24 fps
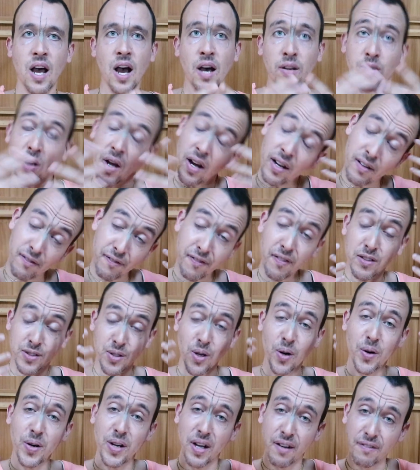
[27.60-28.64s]
of
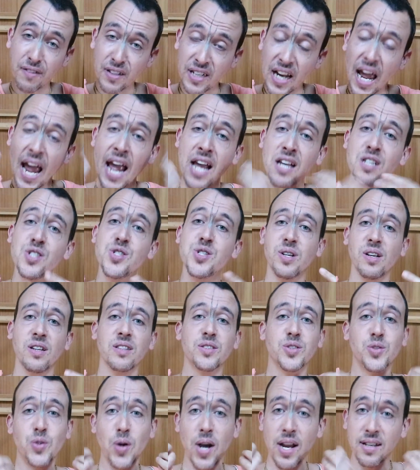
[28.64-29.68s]
an
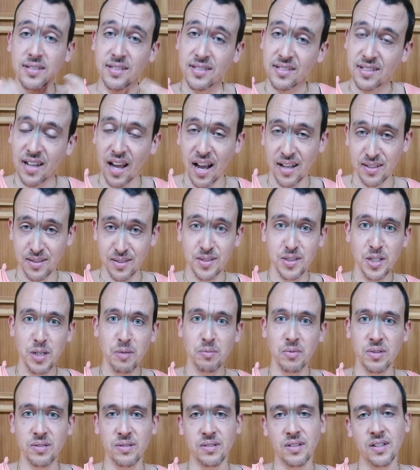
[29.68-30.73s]
angel dressed as a
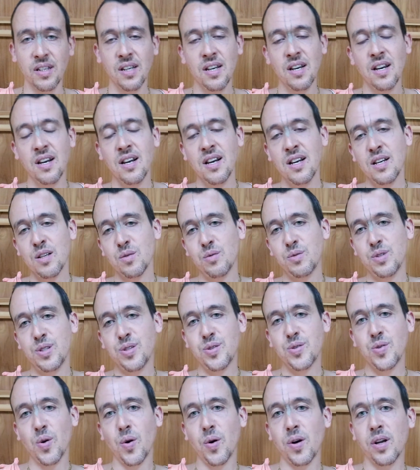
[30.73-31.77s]
demon. So the
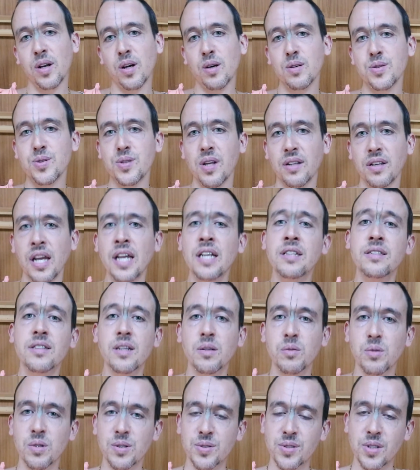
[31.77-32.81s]
story goes that
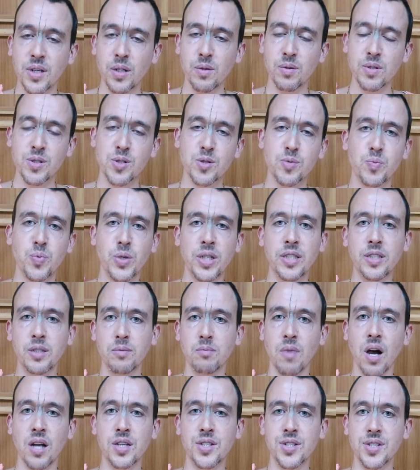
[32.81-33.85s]
Indra once, he was pretty
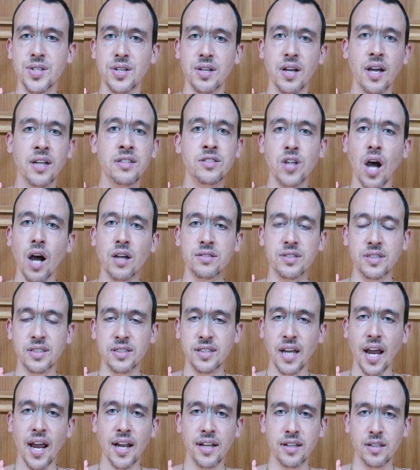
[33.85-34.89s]
much
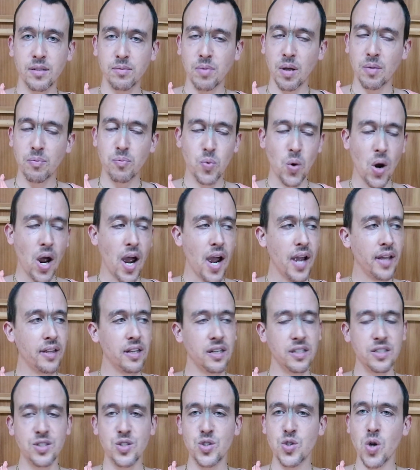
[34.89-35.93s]
intoxicated by
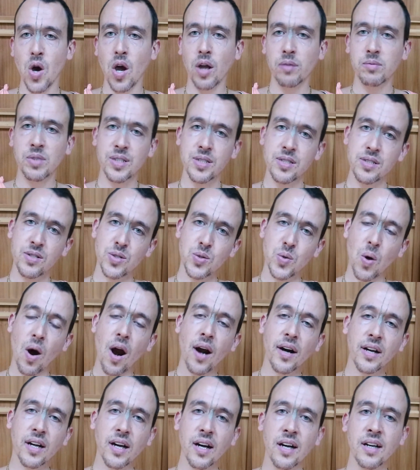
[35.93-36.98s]
pride and enjoyment in
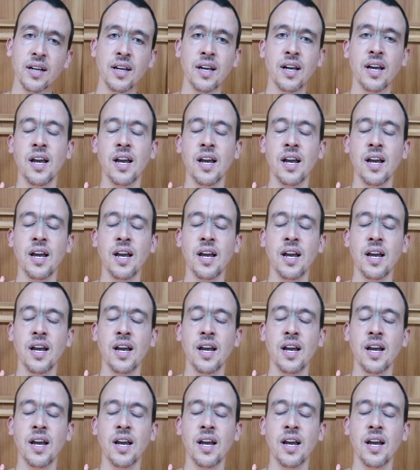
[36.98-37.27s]
Swarga,